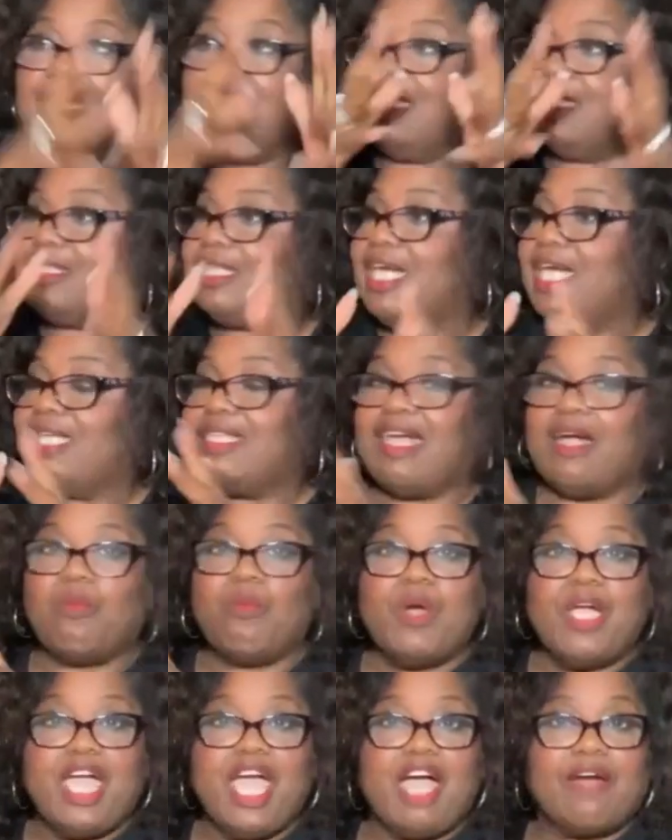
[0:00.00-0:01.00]

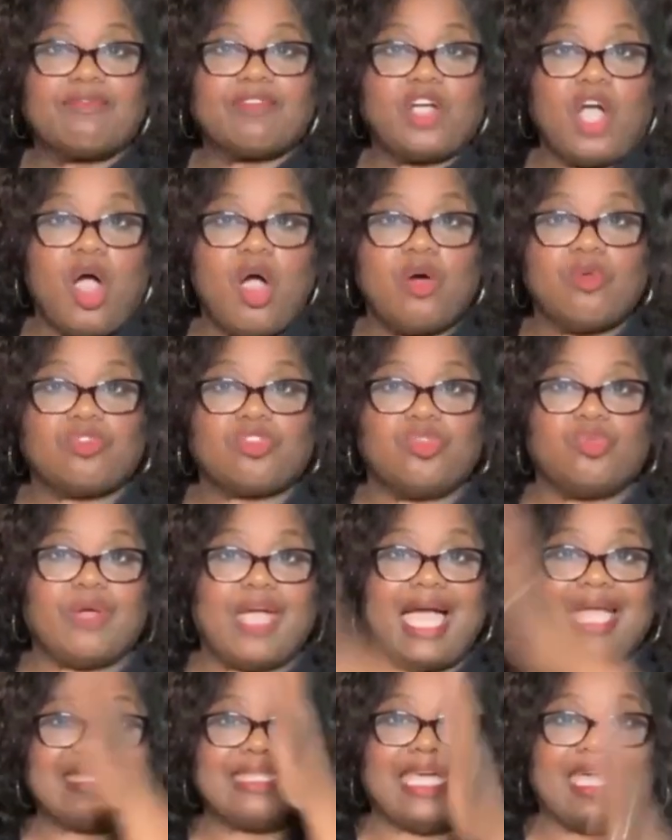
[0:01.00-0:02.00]
Anything that we have
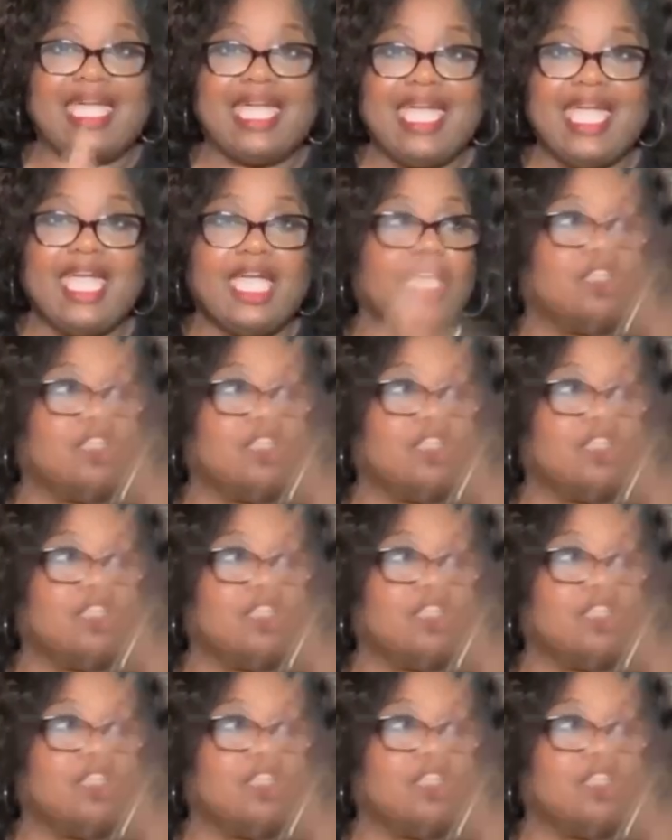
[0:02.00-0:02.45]
gone through, at the